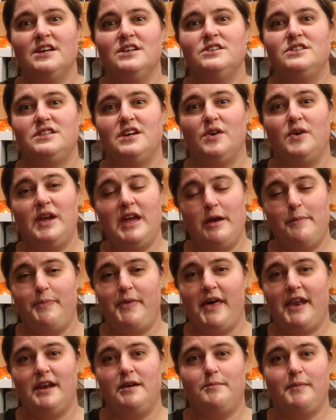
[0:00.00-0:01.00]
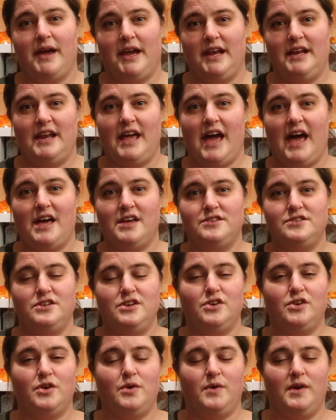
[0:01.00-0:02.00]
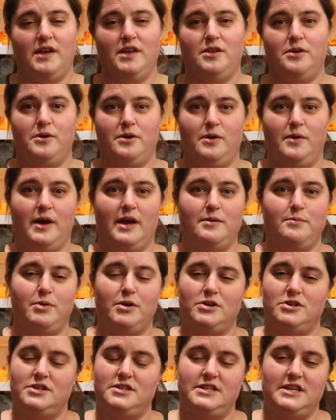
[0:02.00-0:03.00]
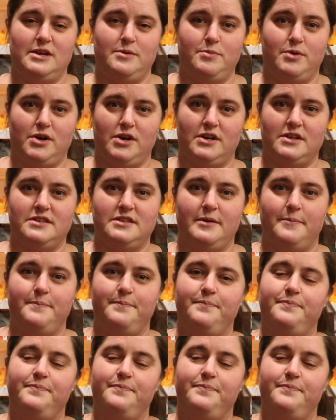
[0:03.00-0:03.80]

So keep that in mind as you're going through and purchasing books.